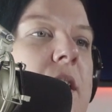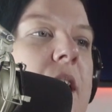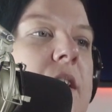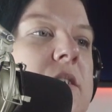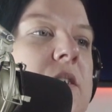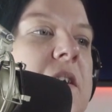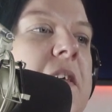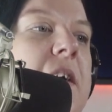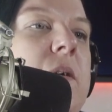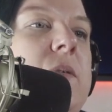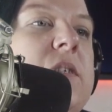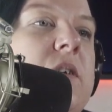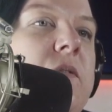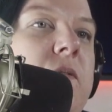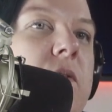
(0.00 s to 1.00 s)
Yeah, so I think it
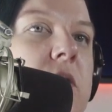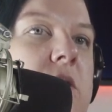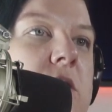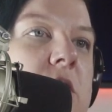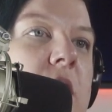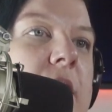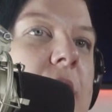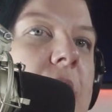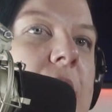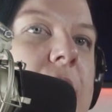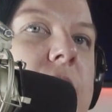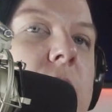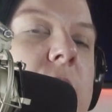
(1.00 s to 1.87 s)
was the first check after